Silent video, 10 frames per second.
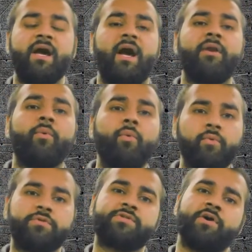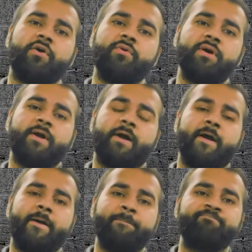and also
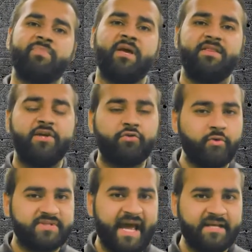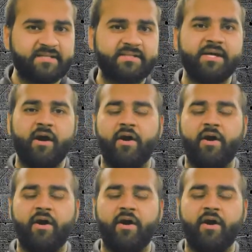the Grotesques